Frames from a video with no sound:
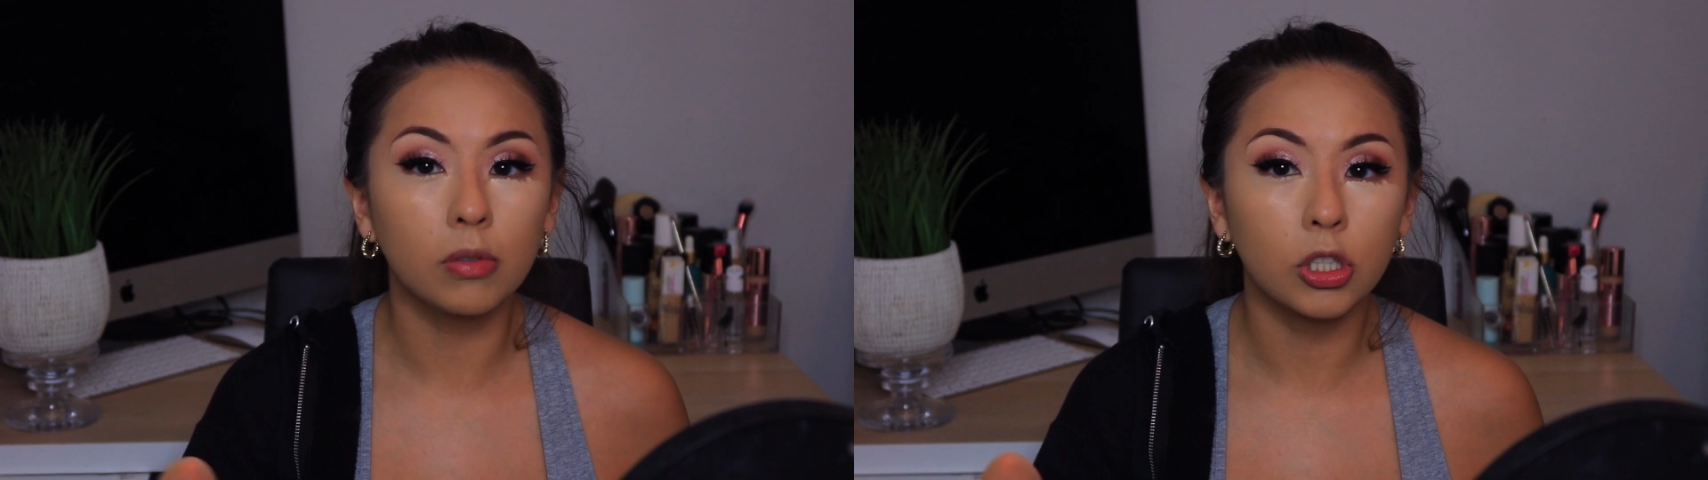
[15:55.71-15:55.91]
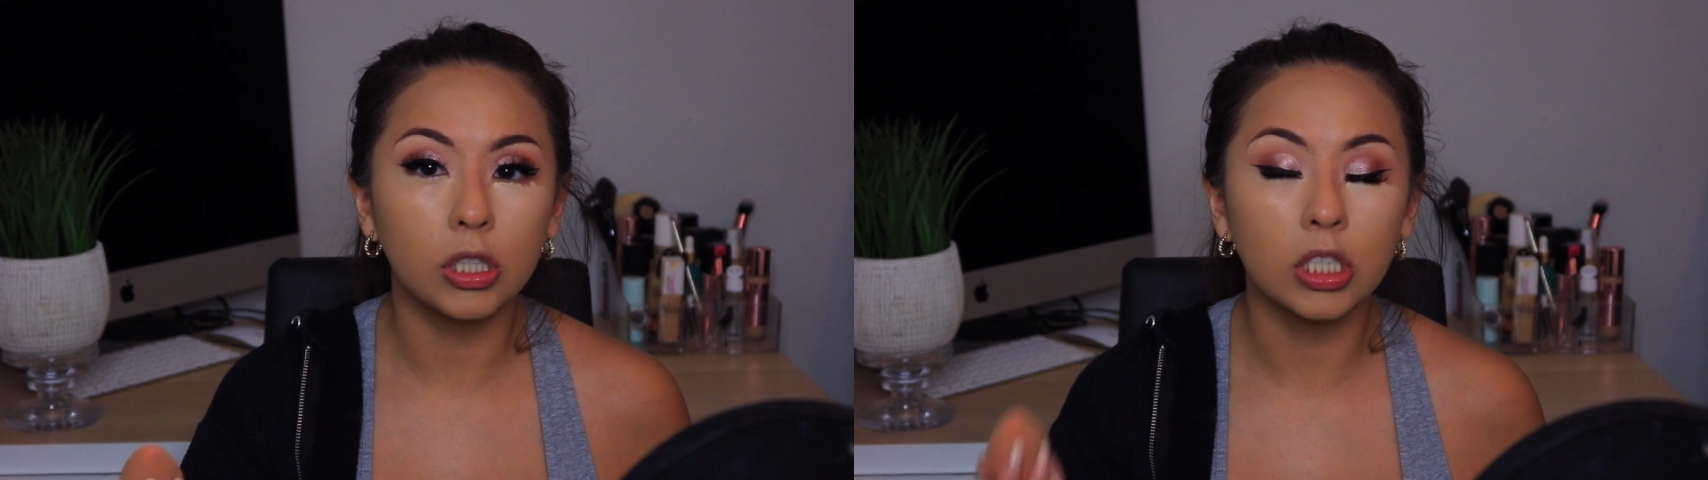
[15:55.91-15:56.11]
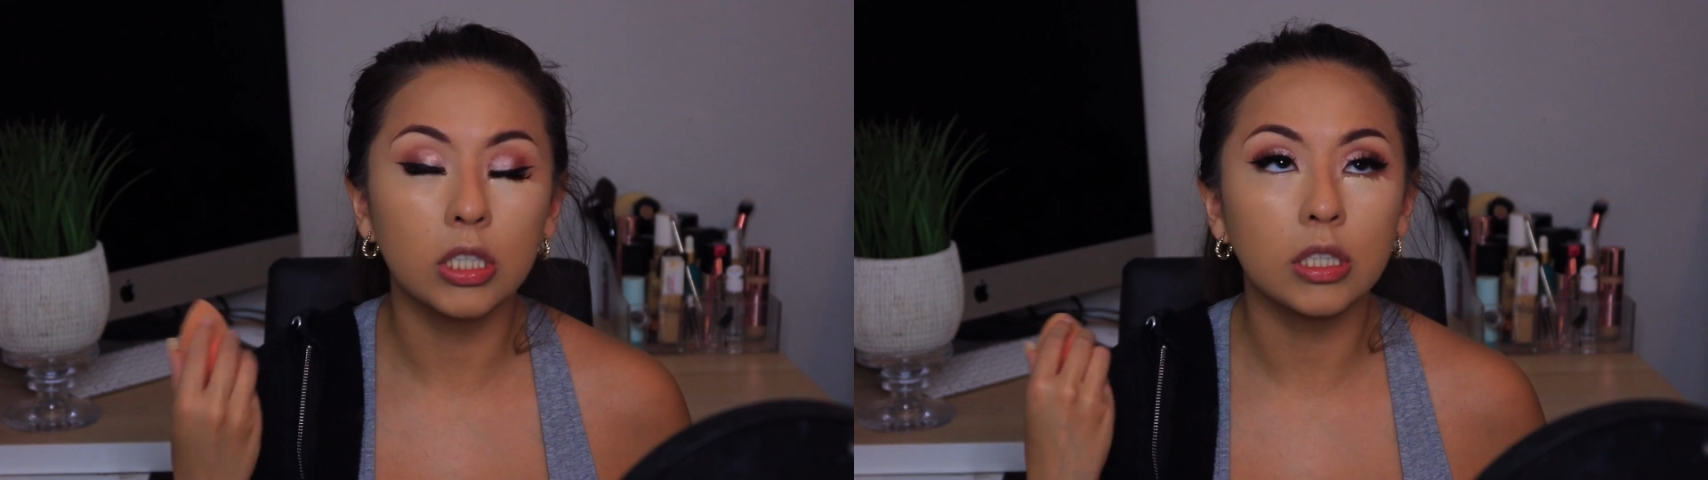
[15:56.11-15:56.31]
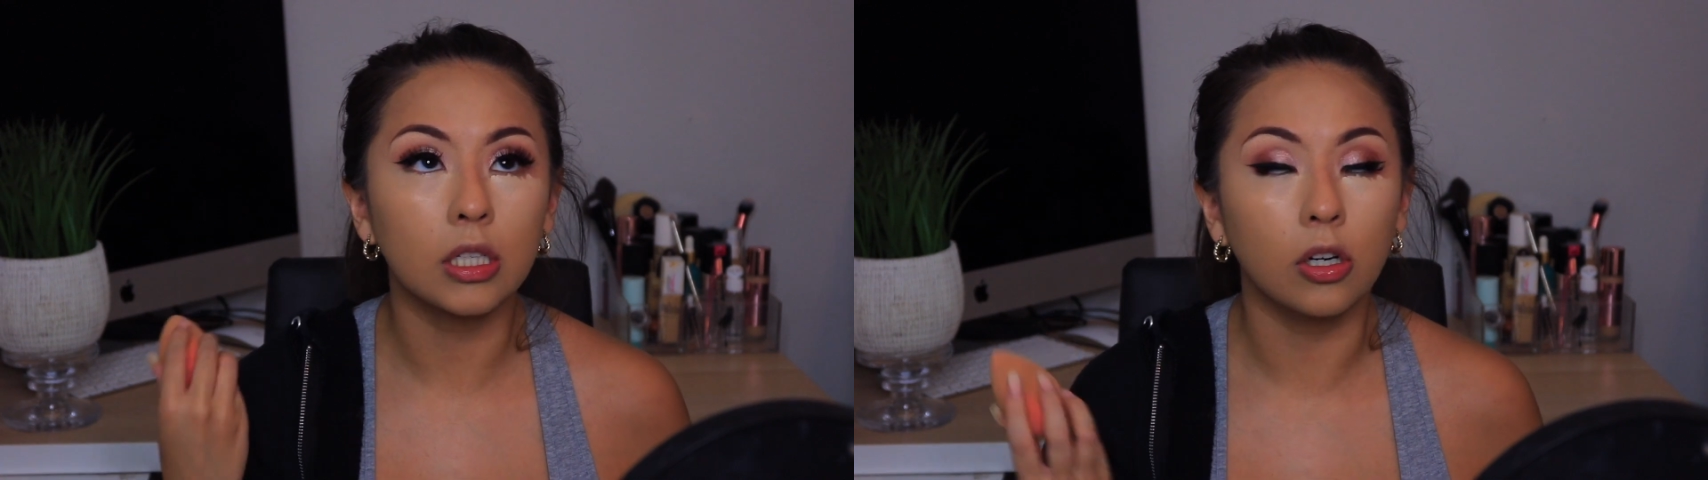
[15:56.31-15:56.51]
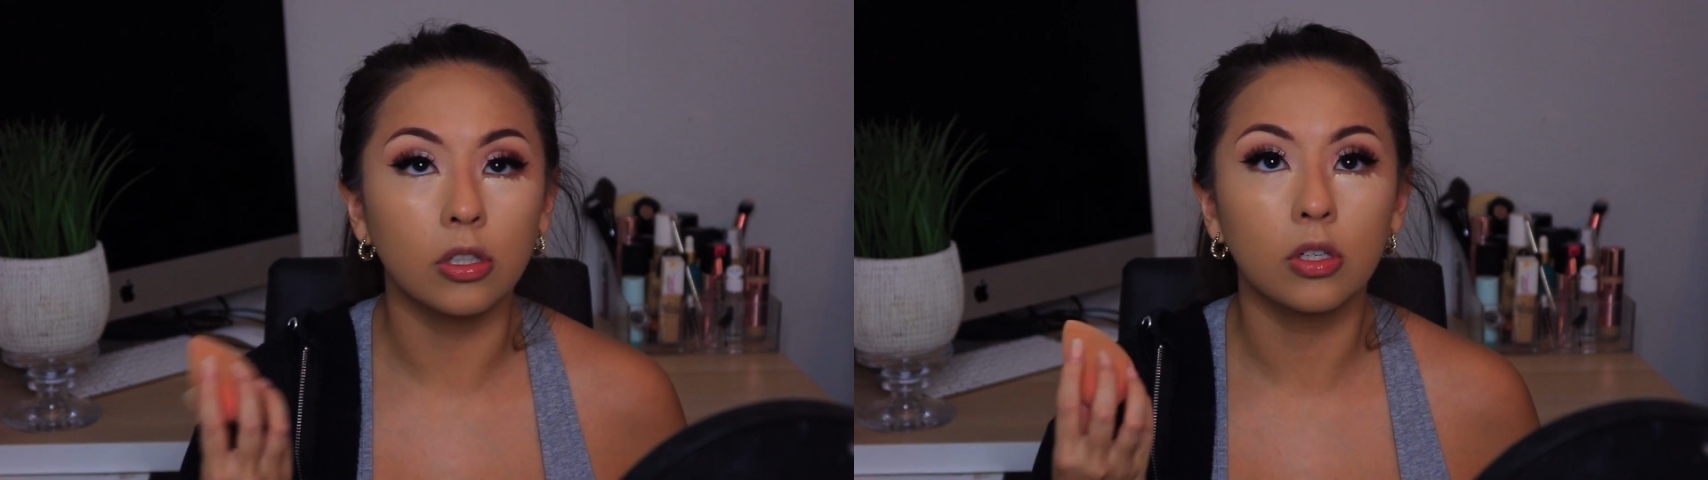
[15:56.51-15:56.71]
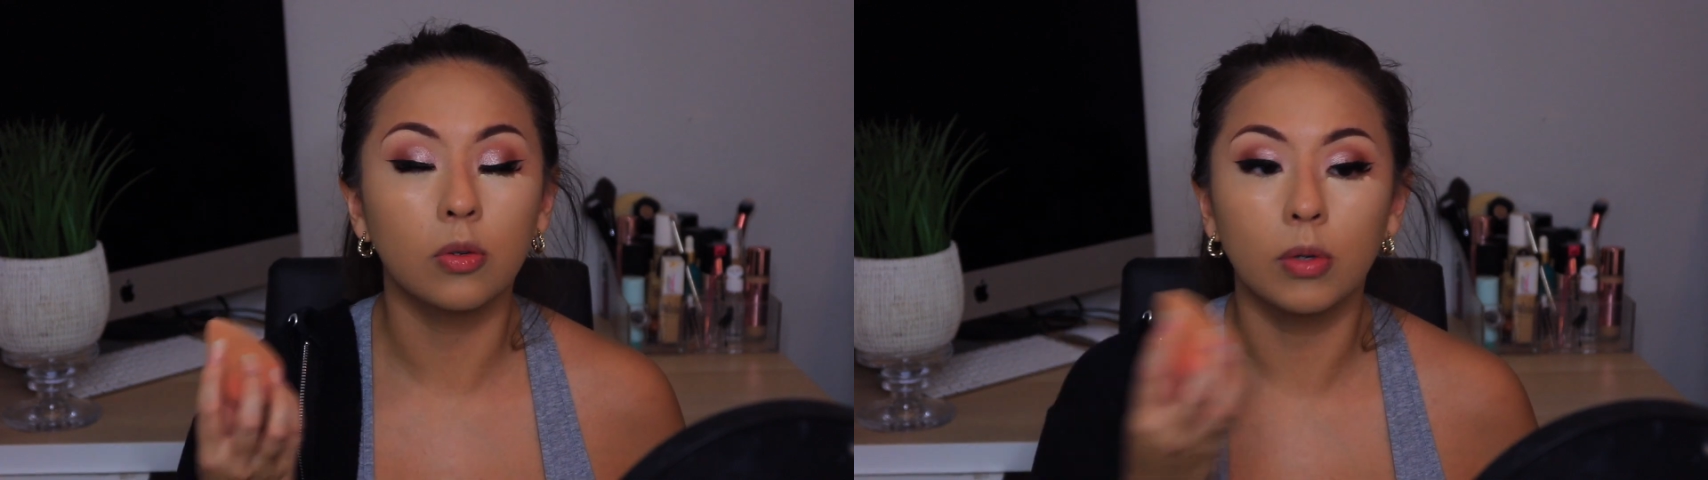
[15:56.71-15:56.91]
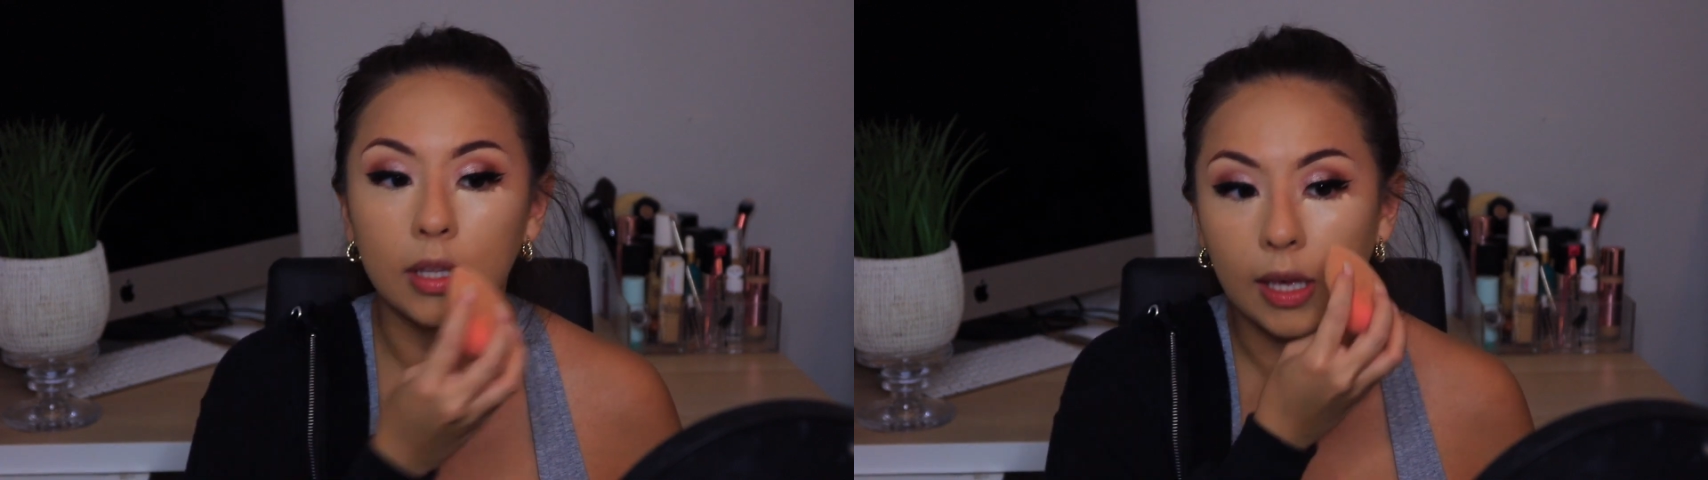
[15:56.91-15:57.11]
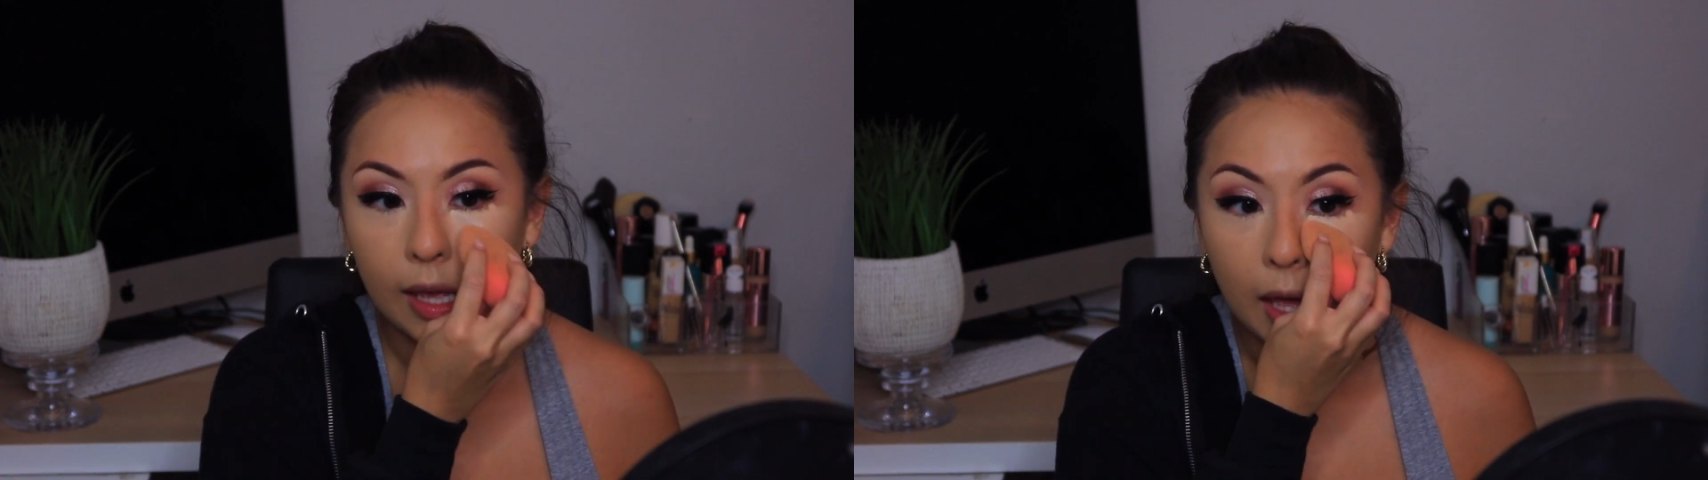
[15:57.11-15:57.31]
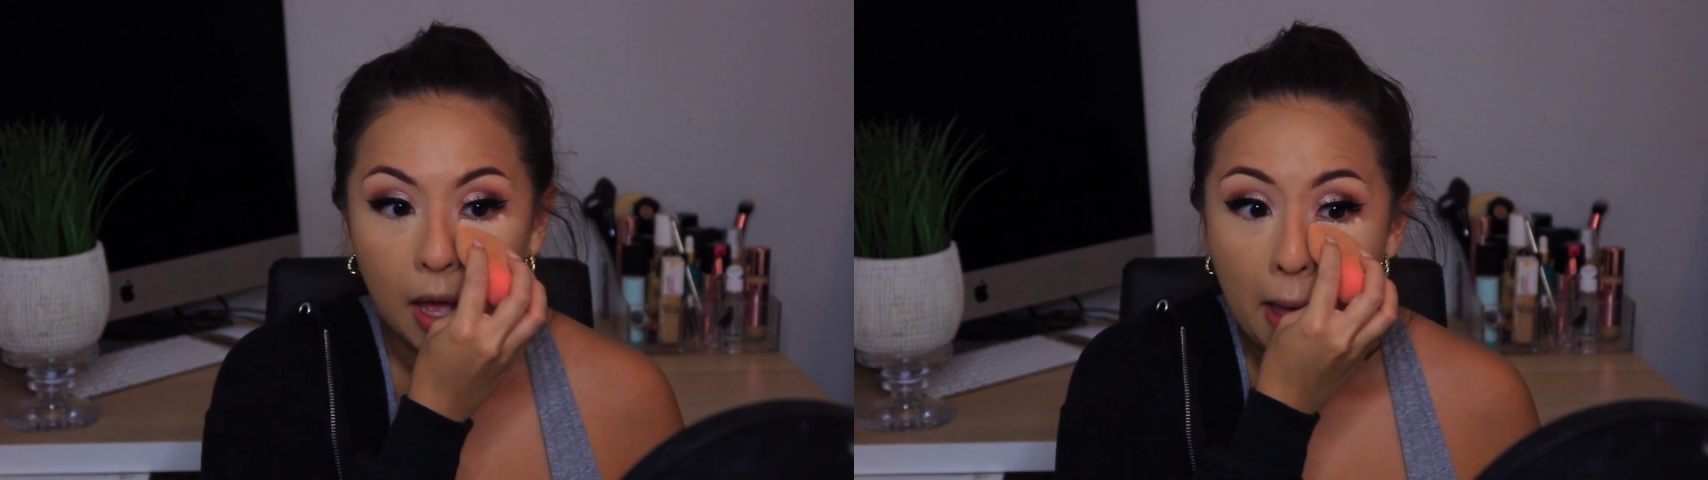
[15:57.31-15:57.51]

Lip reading: restrictions, and also with like